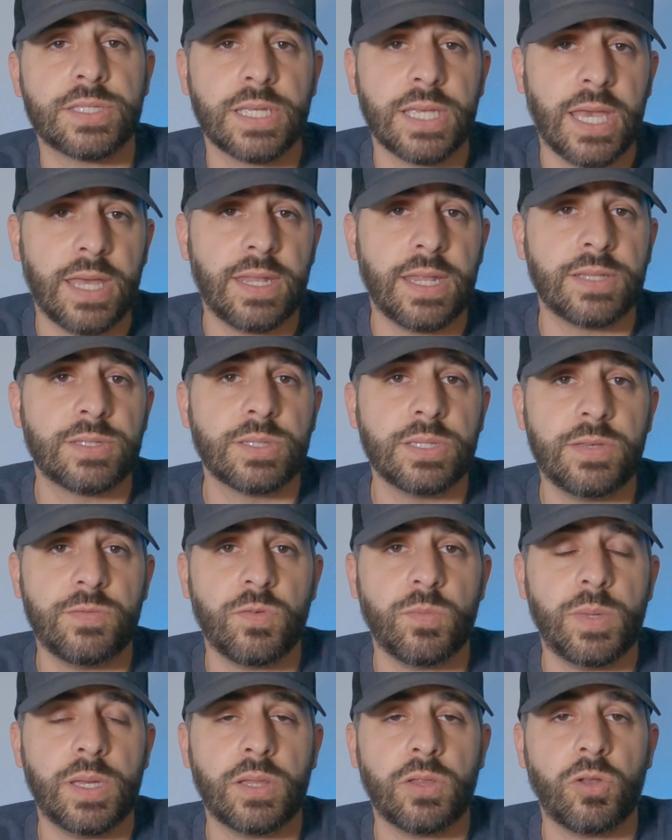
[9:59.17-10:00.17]
again, that's
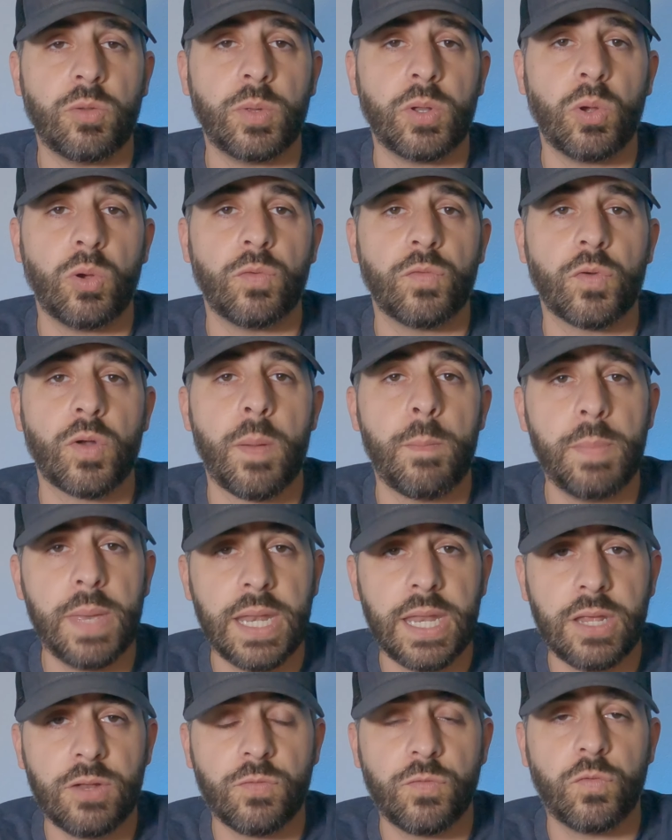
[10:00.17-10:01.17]
leaving me a little bit over a
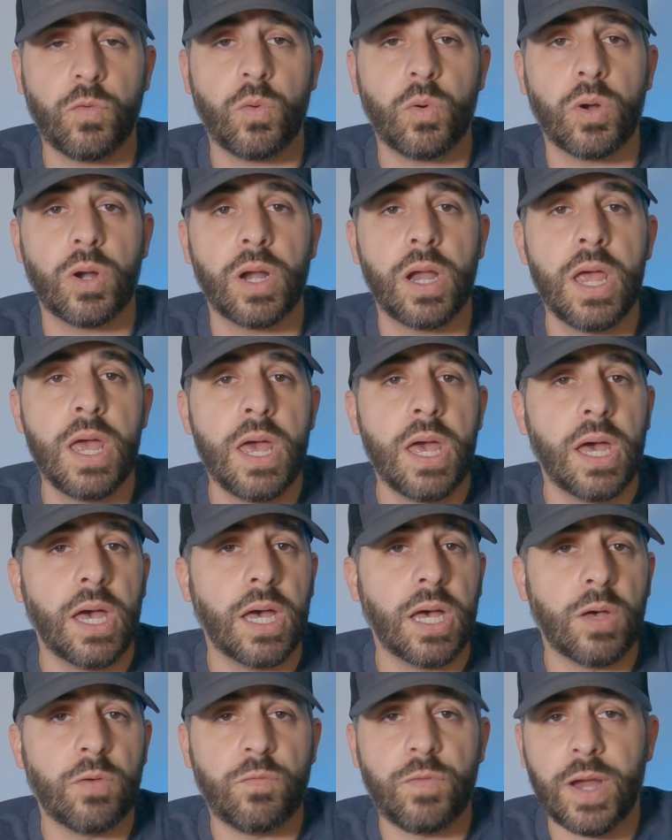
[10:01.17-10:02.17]
minute for
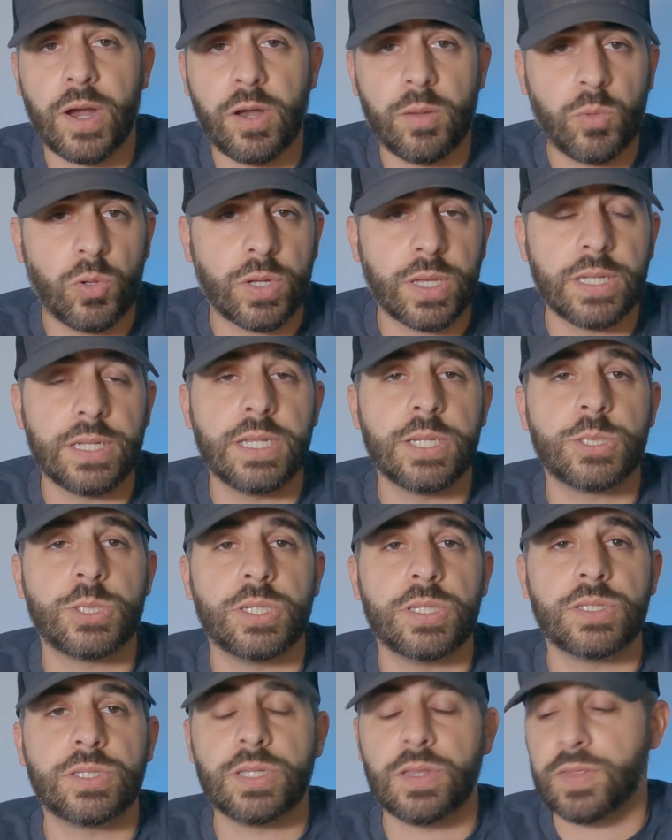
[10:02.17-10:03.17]
variable
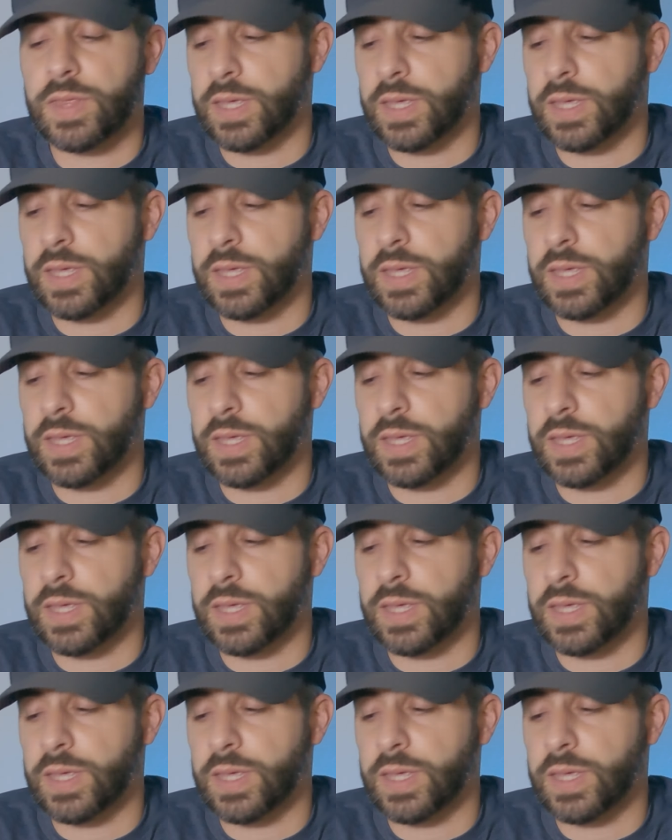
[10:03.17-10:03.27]
conditions and